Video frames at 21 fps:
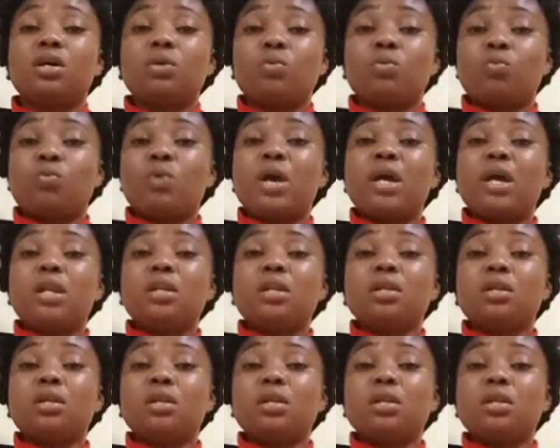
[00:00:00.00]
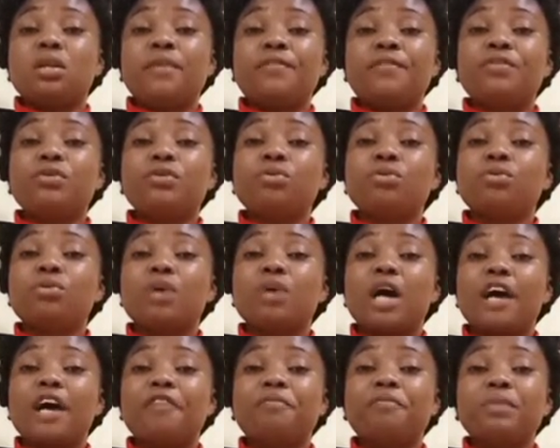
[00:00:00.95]
When if you
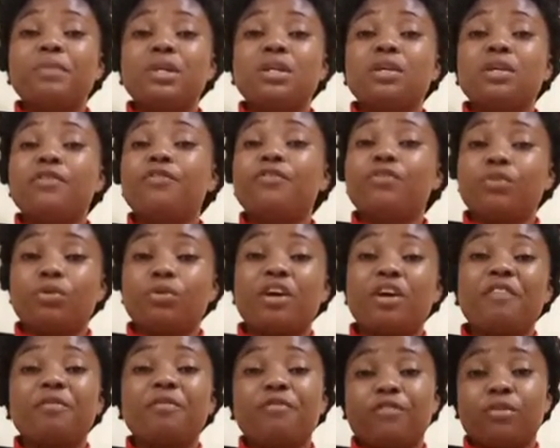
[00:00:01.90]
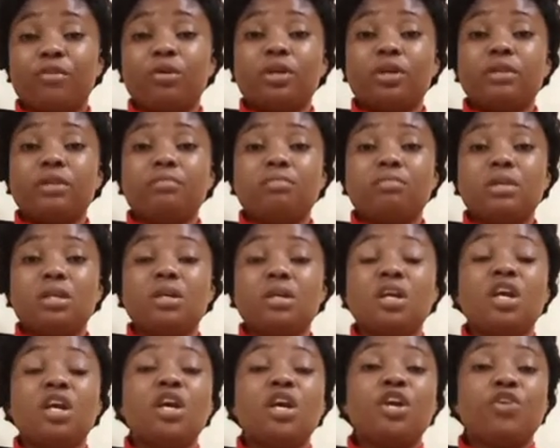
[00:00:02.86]
have been following me,
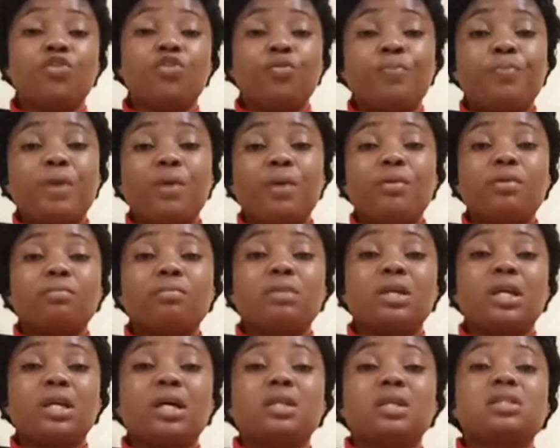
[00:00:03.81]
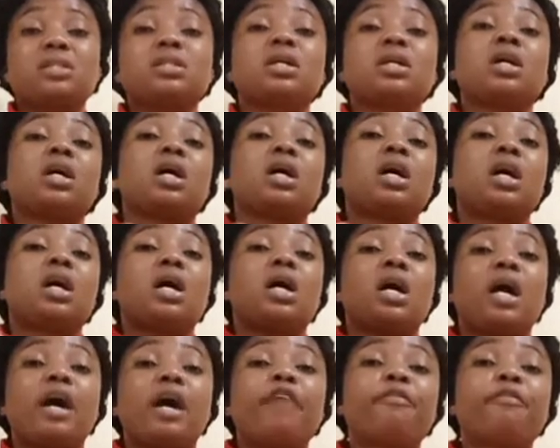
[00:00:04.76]
you bear with me that
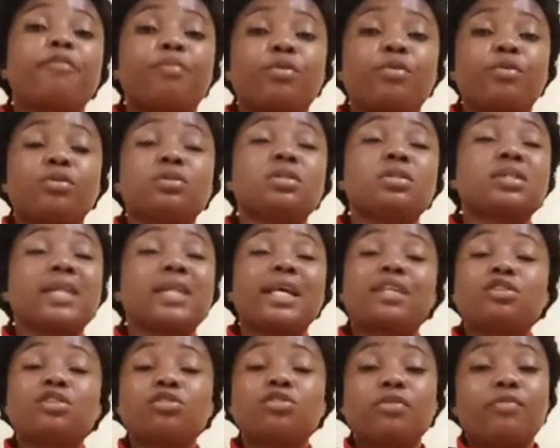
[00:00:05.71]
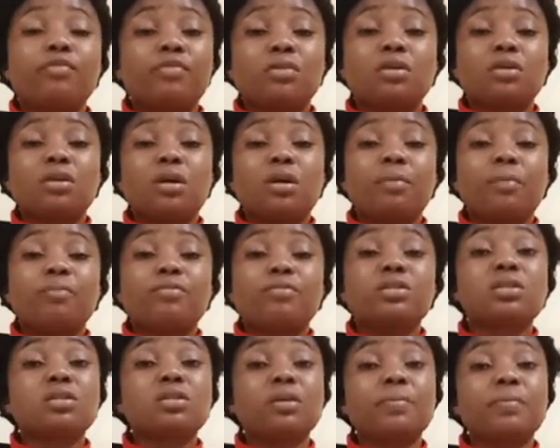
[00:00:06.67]
I've produced like two
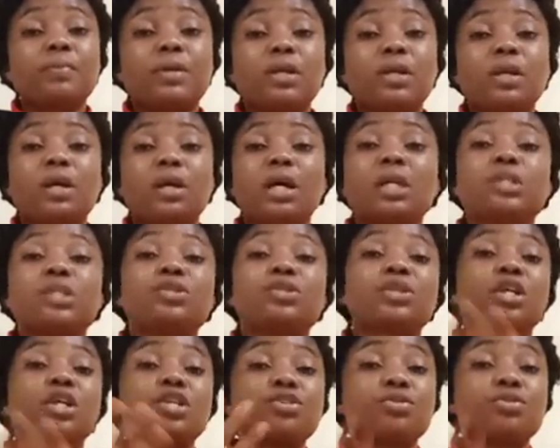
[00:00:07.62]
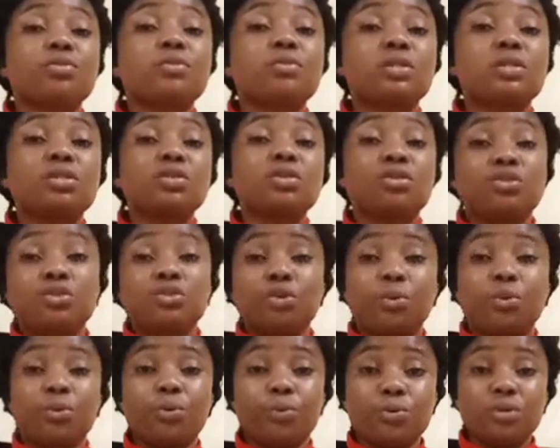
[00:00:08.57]
soap here, and you can do it on your
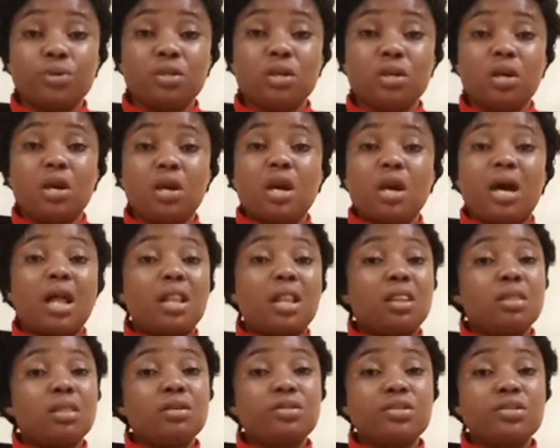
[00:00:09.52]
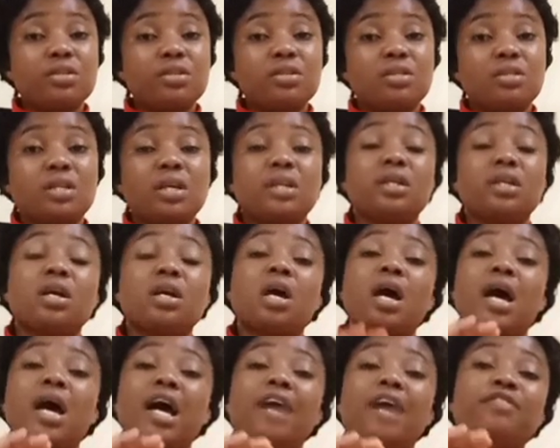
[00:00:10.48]
own. And not just that,
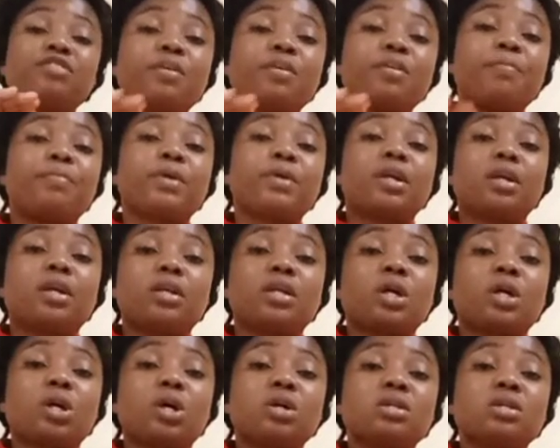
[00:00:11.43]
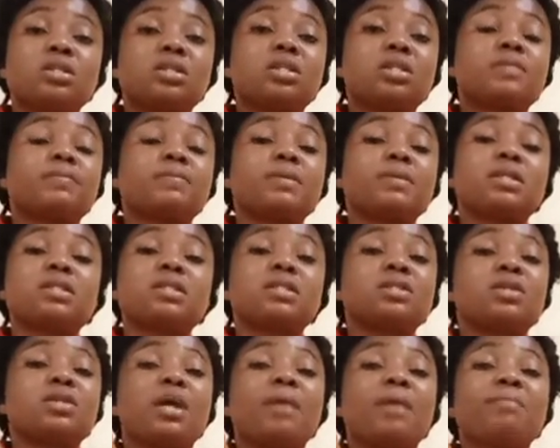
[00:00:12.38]
after breaking the courses, please,
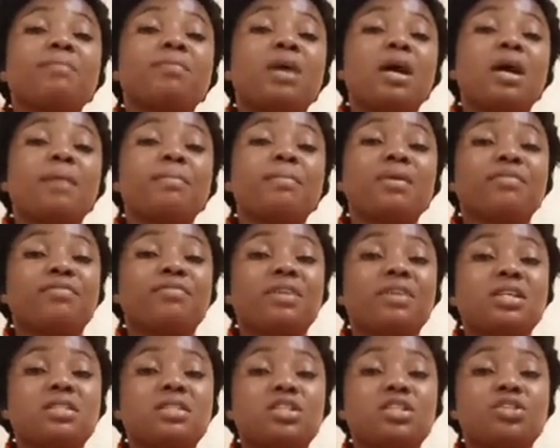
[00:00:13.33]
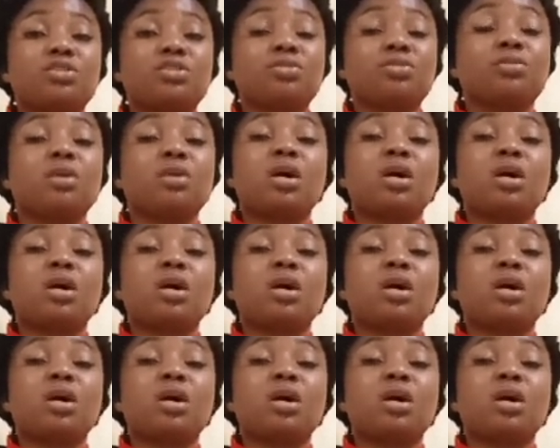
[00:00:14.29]
yeah, I'm advising you